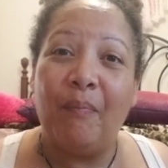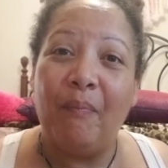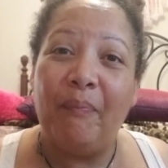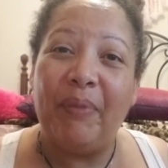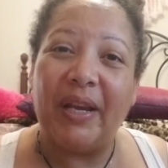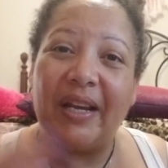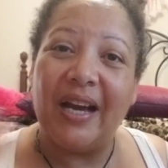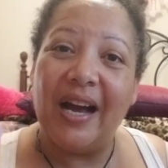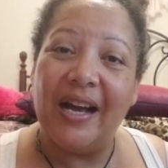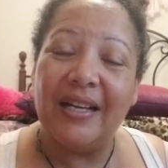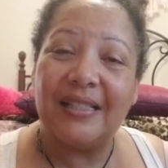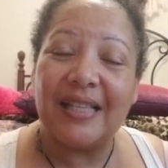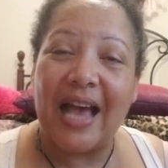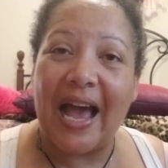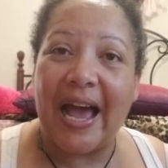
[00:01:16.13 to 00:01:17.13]

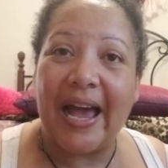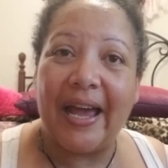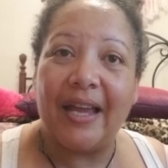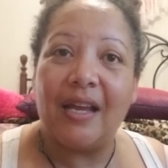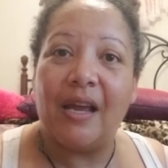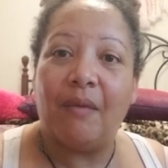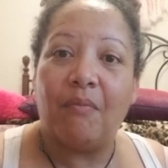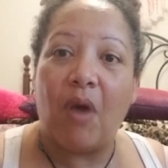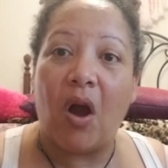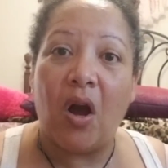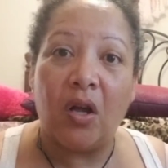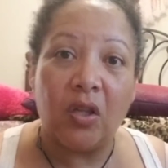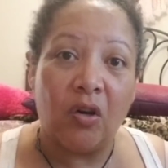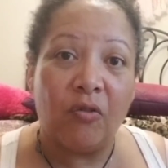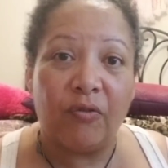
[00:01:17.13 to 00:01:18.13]
because I am
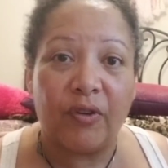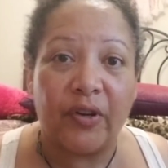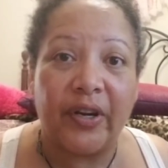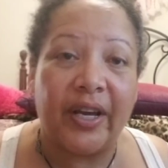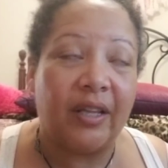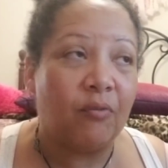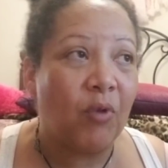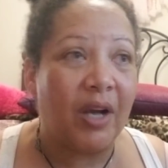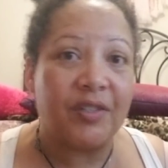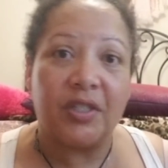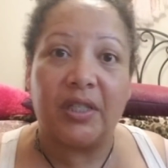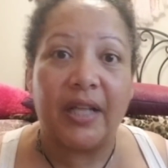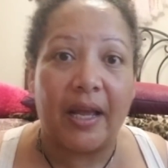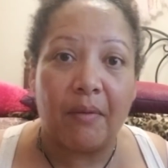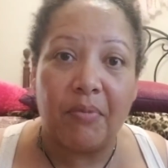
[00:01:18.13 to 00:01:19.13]
all over and
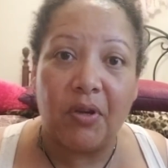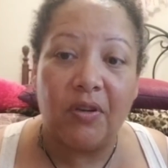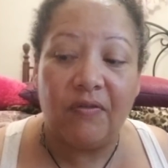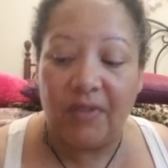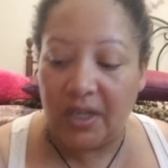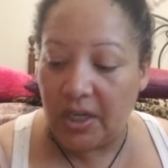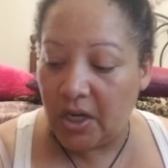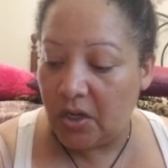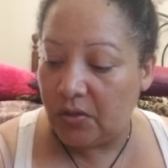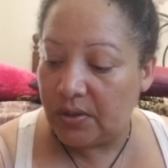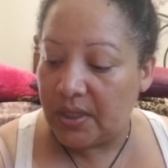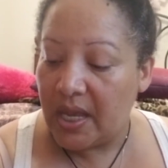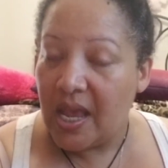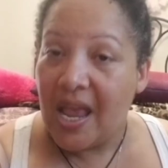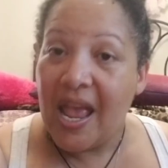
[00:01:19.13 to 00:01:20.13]
watching a lot of beauty
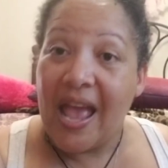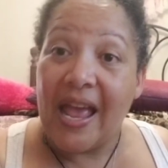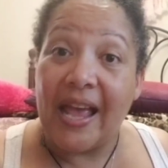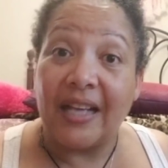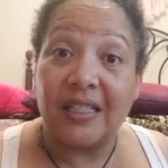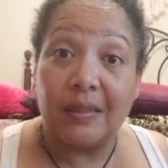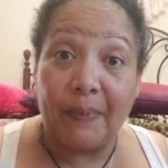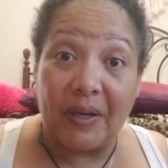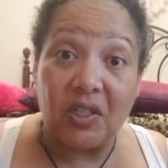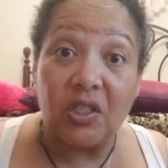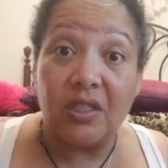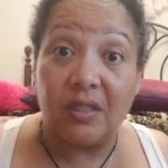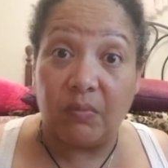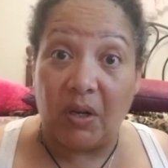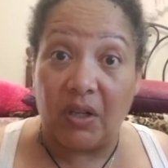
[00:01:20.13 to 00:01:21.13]
videos,
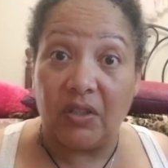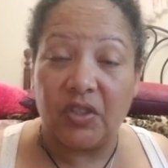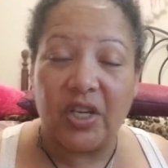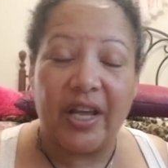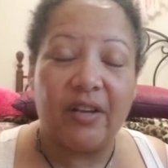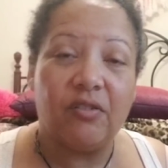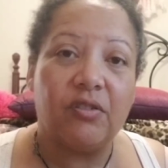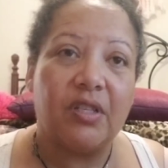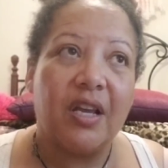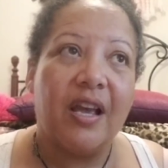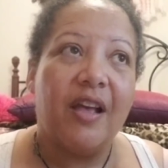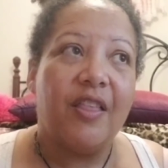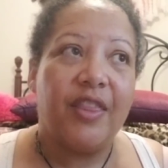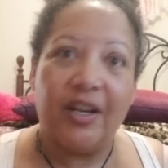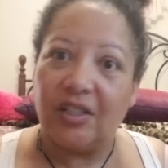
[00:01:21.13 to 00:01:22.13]
especially smaller channels,
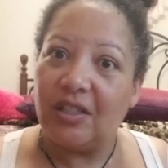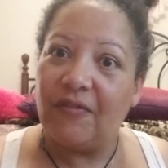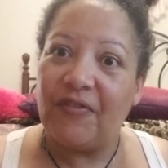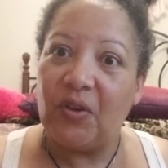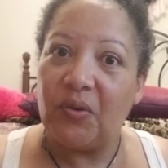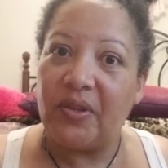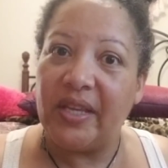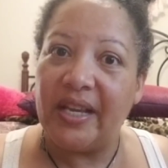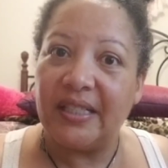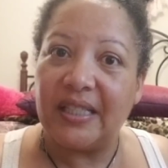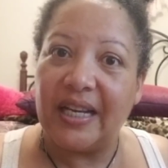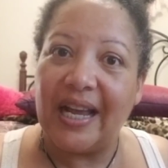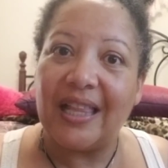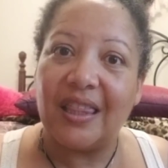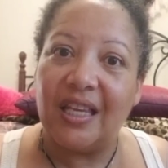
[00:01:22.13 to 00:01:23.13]
there's a few things
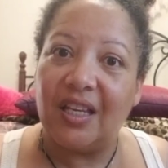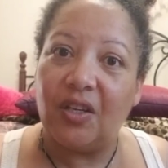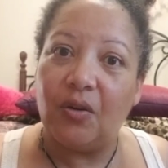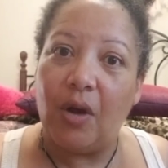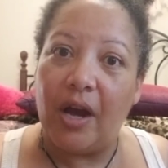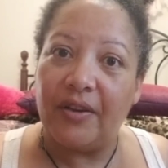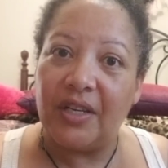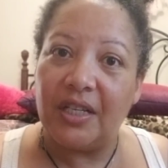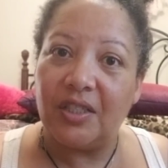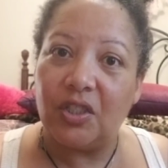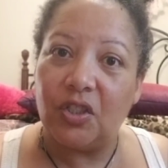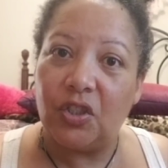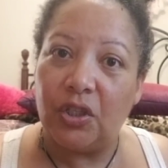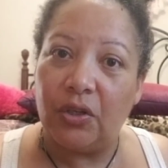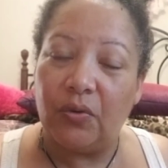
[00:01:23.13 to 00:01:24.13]
that I think you all need
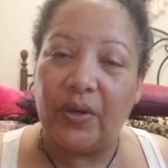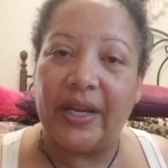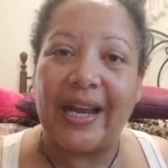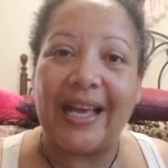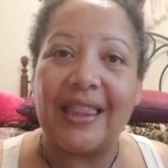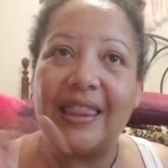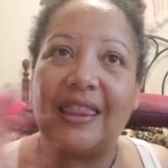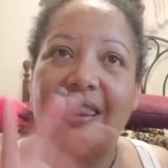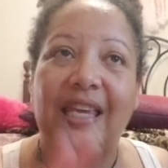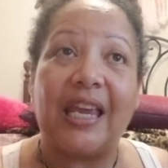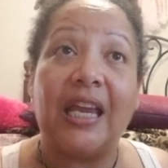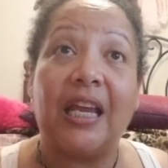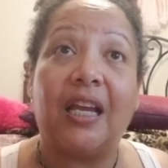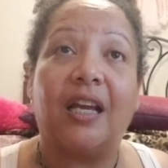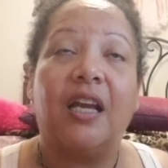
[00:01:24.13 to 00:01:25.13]
to do. And I
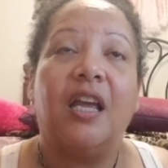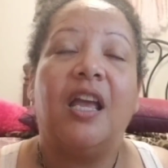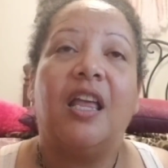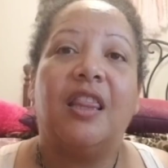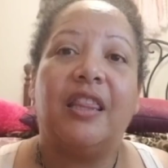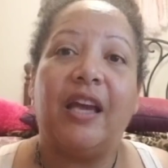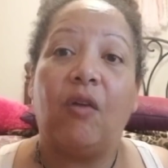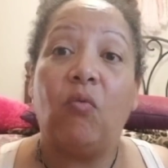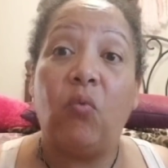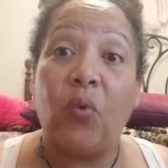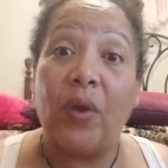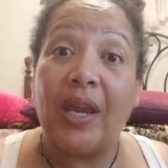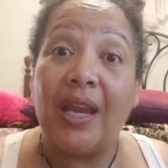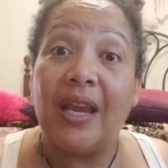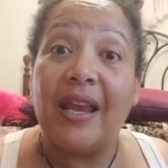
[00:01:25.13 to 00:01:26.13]
think that
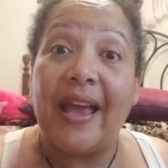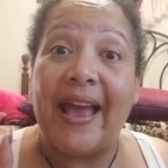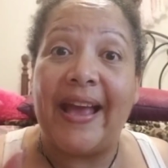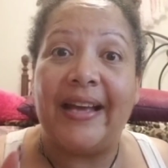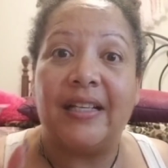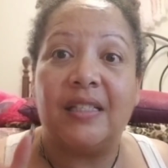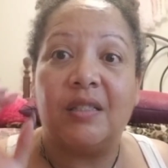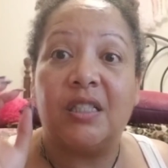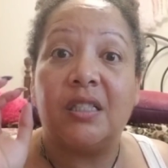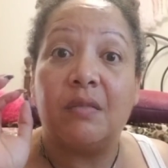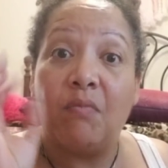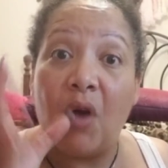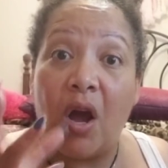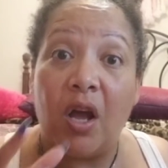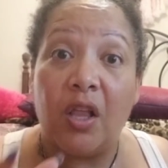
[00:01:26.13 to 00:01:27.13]
we as
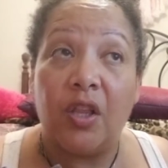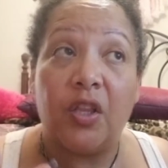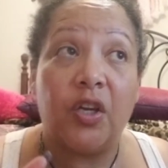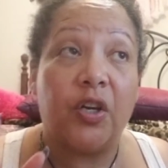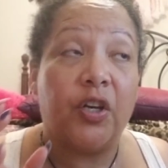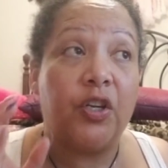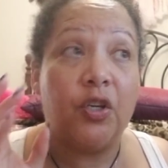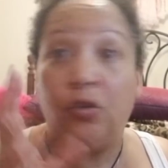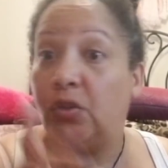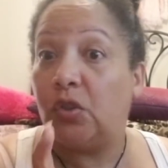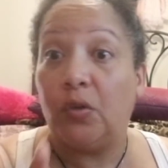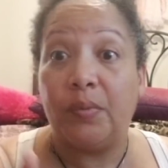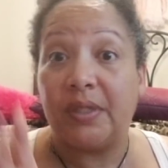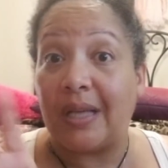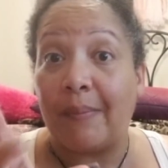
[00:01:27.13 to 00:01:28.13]
smaller
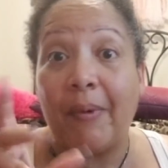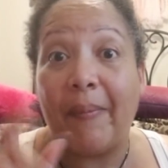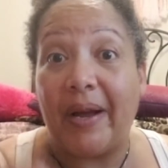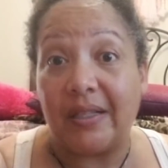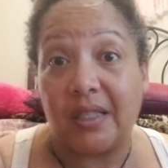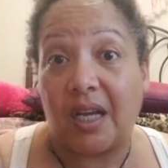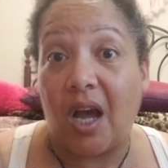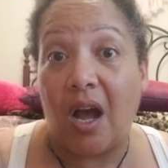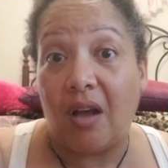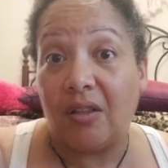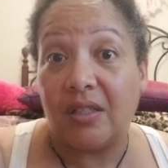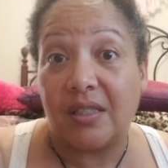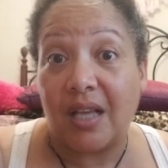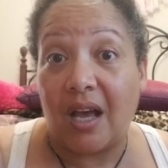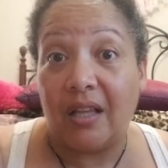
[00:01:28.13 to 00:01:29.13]
YouTubers, I'm about to
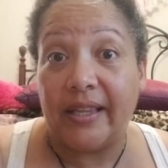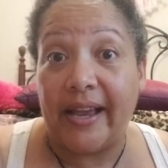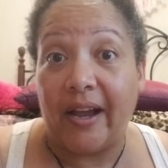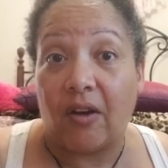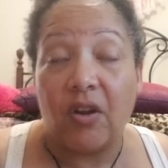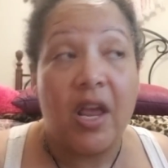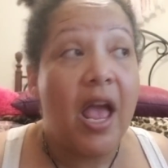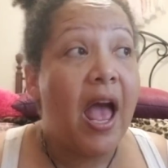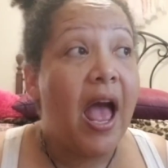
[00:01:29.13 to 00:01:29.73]
call us all out.